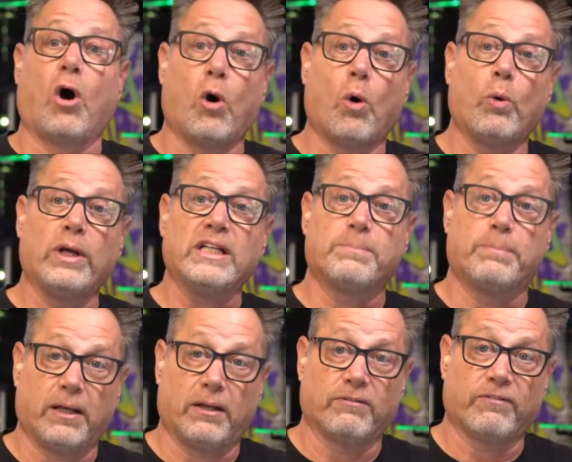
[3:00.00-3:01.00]
always
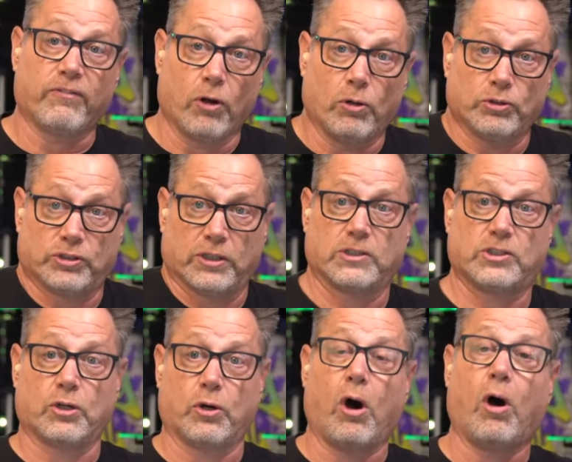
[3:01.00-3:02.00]
been frozen.
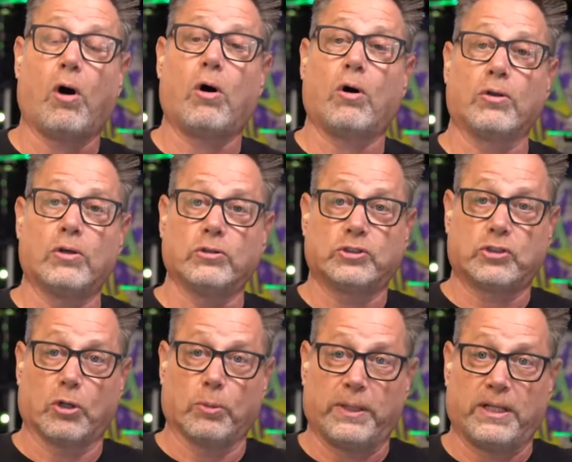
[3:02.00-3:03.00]
So all those
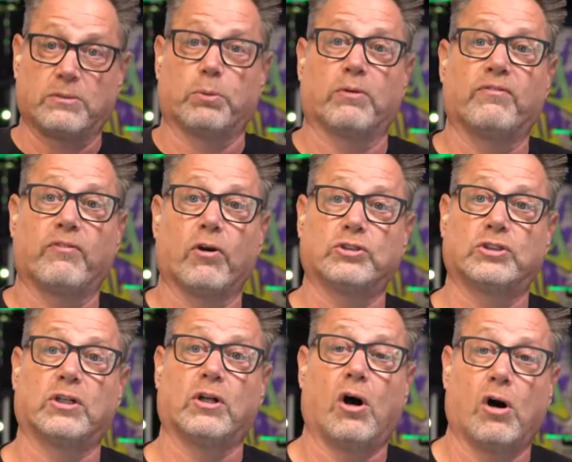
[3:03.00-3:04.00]
terpenes were
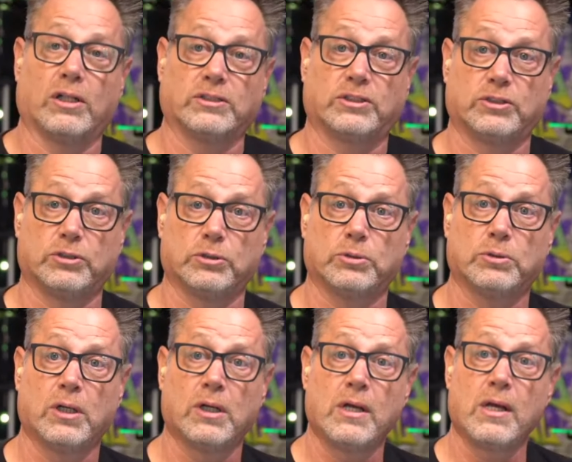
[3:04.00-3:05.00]
frozen
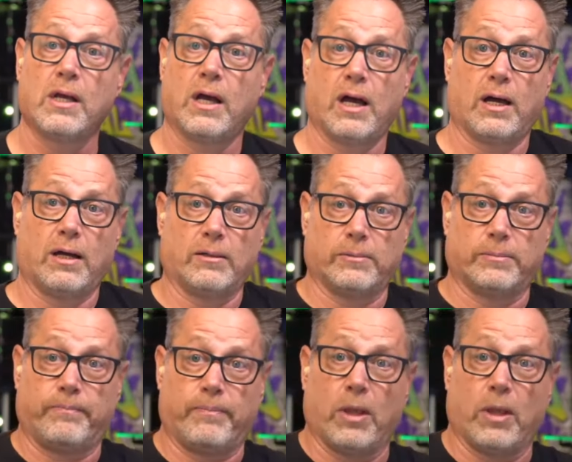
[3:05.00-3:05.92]
onto the